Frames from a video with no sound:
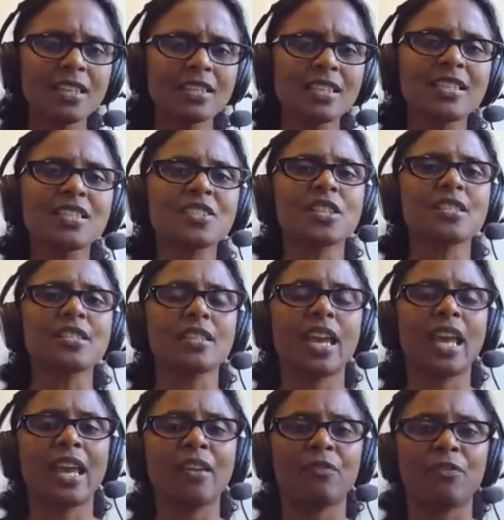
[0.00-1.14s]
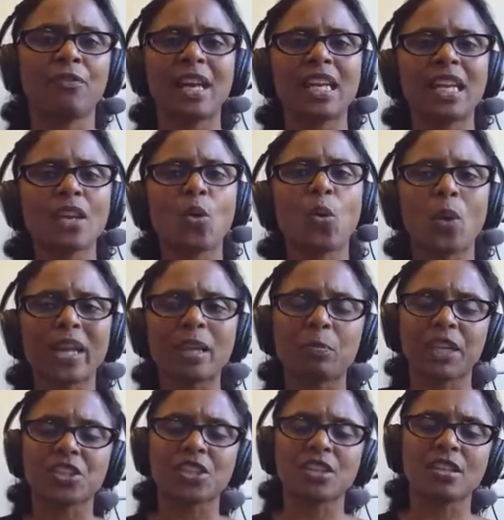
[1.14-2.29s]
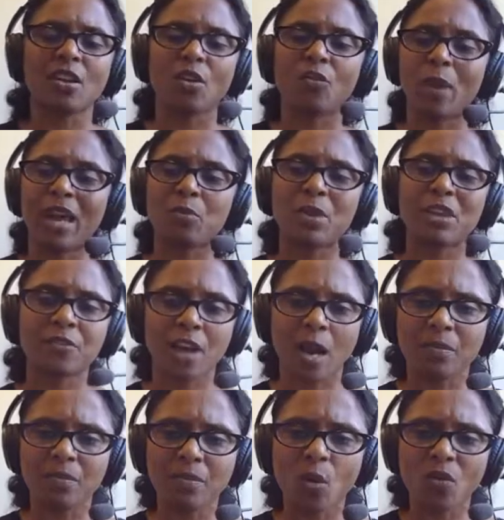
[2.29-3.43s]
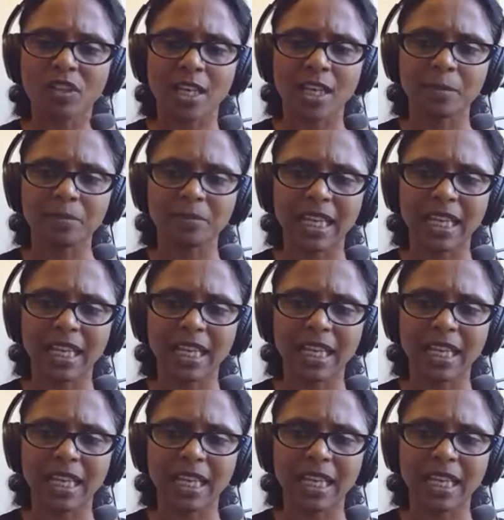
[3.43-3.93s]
This is just a very quick picture of where we've come over time.